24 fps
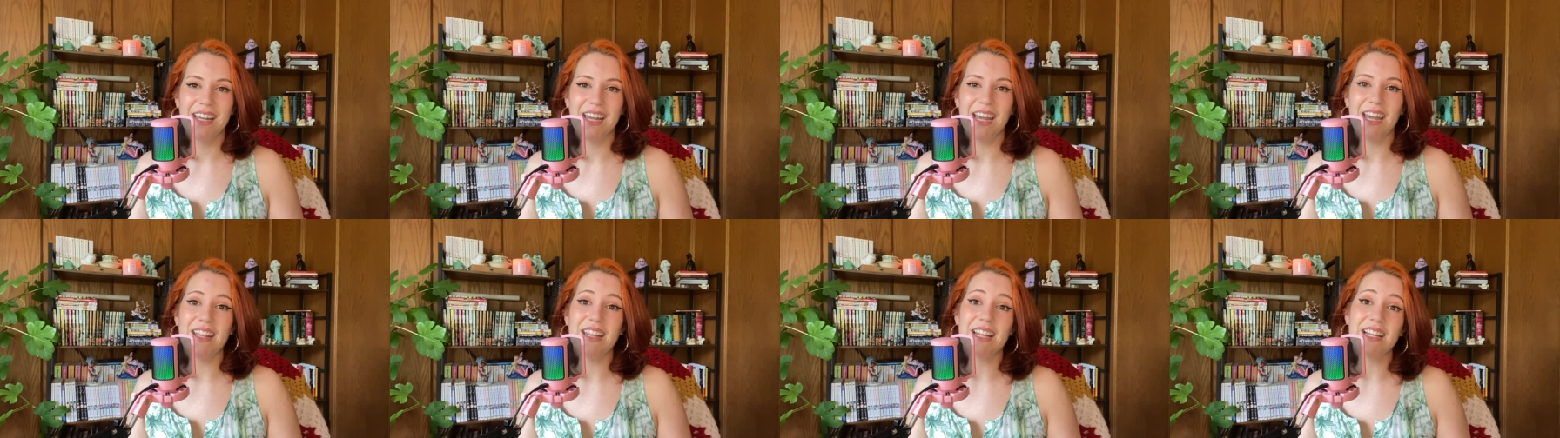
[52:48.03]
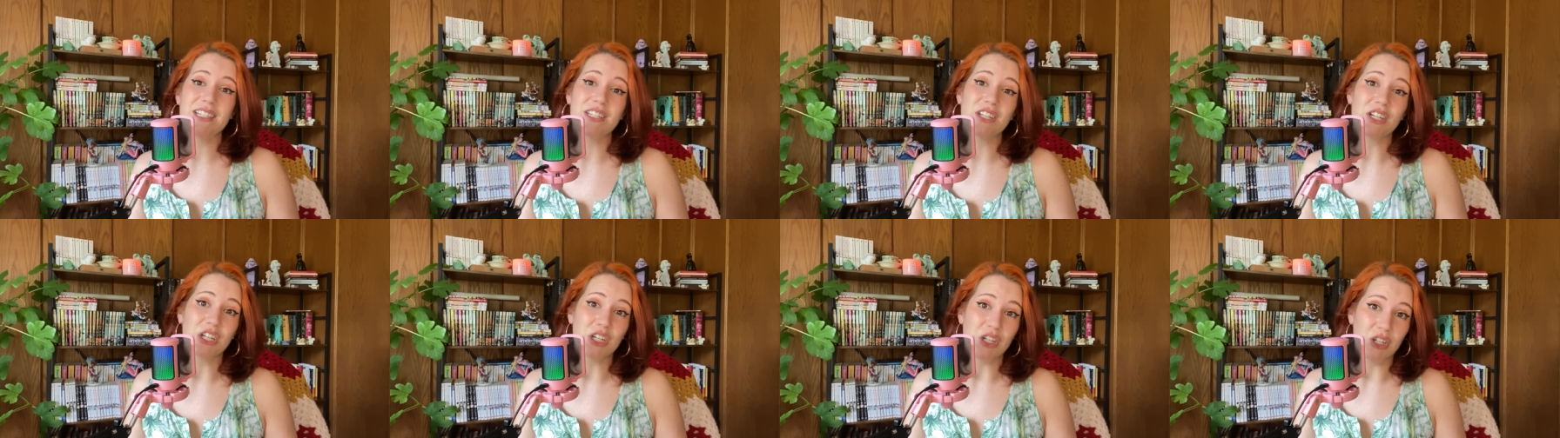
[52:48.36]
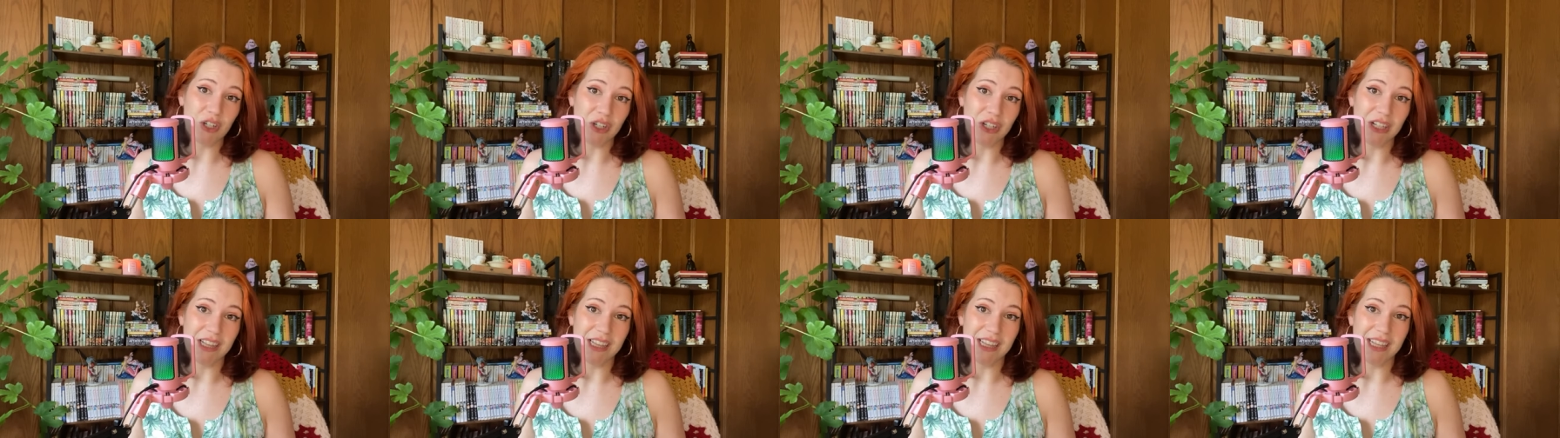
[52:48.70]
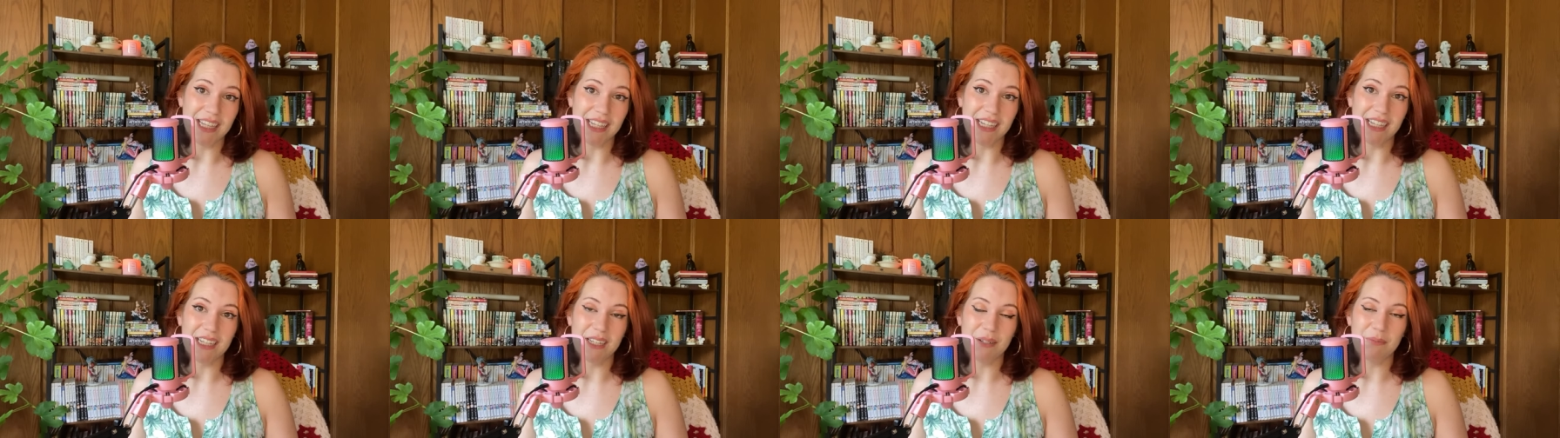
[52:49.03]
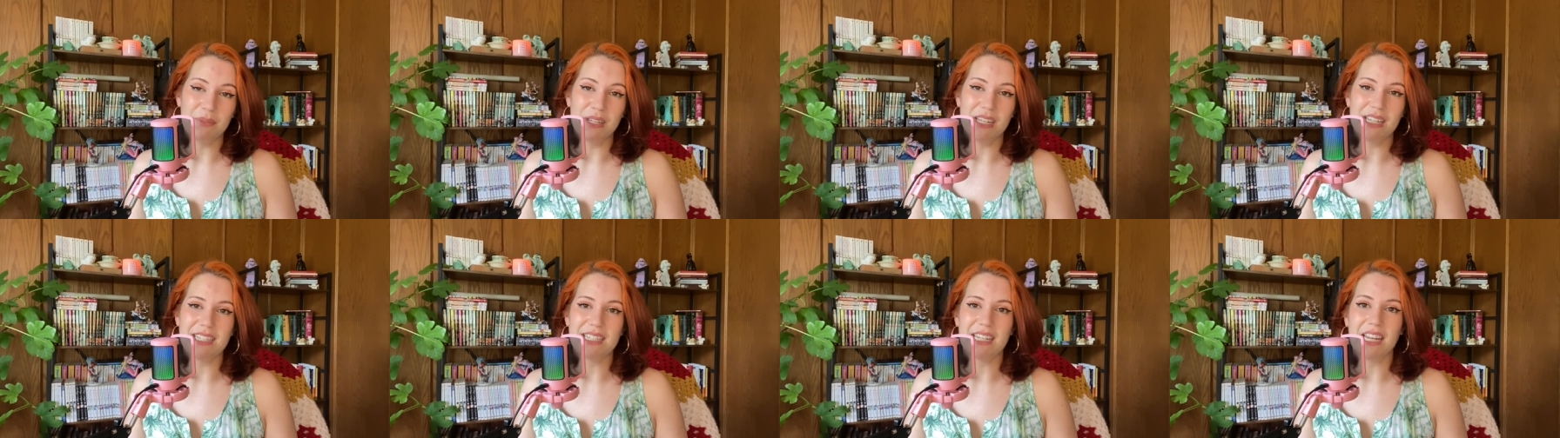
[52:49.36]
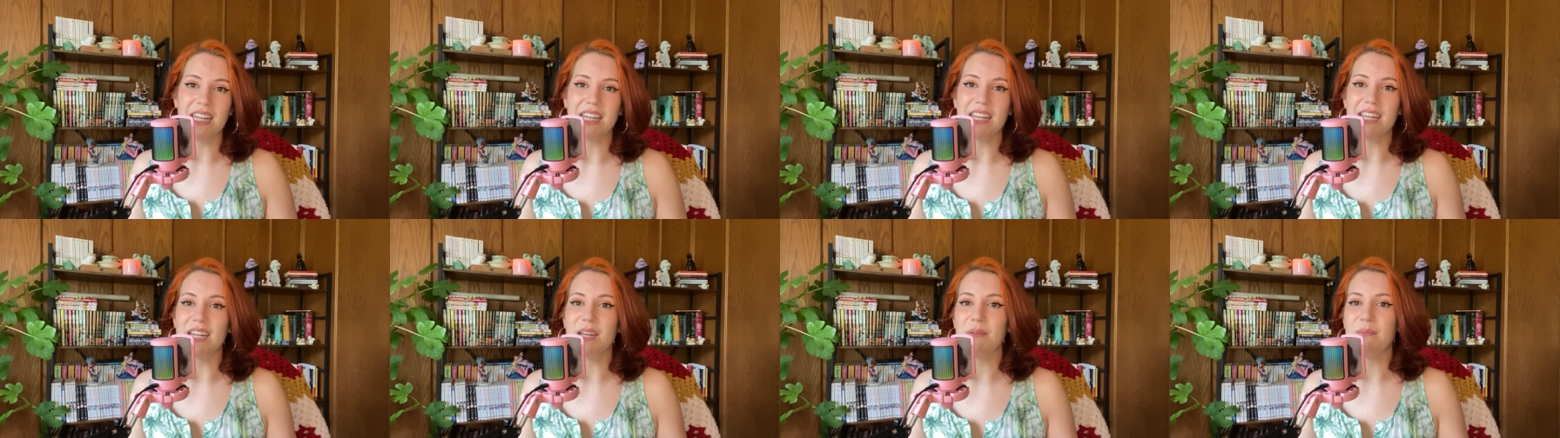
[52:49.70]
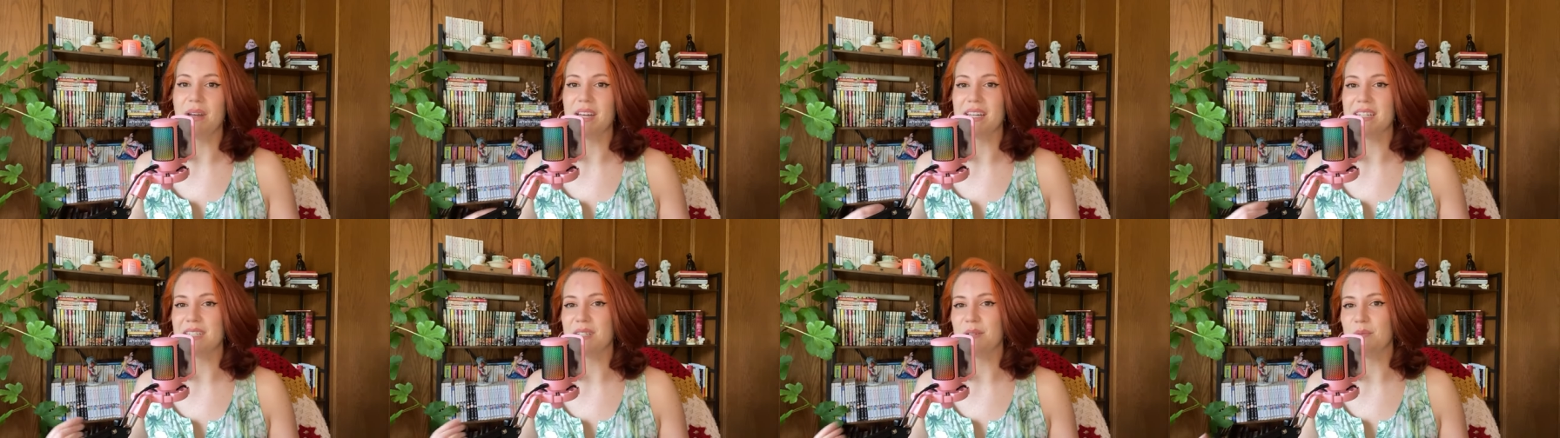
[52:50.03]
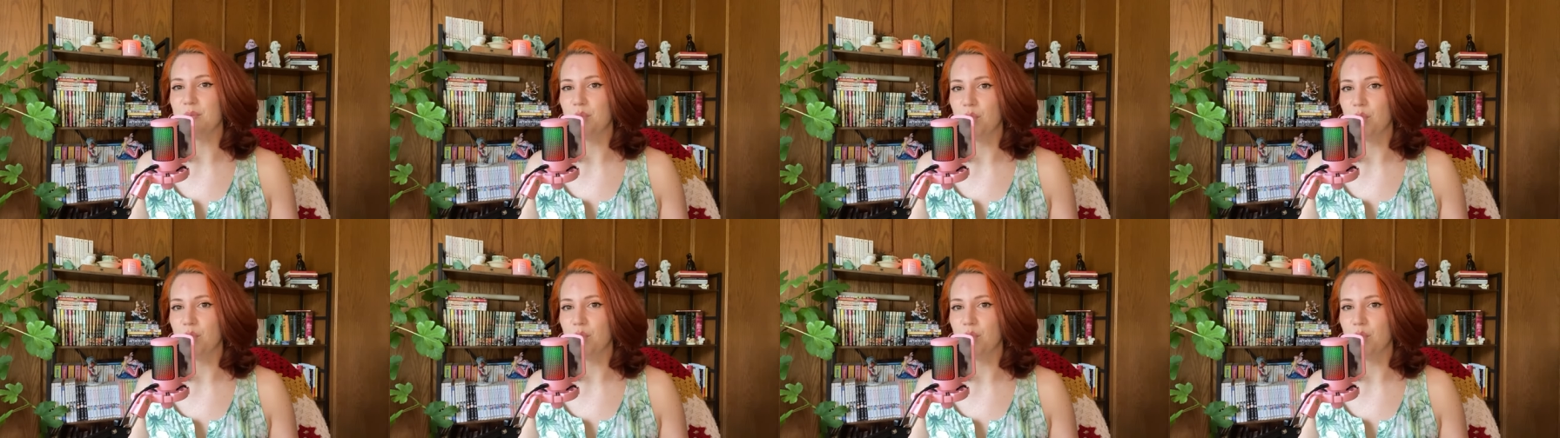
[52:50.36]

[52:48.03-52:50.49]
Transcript: And that's a good thing, because I think it makes them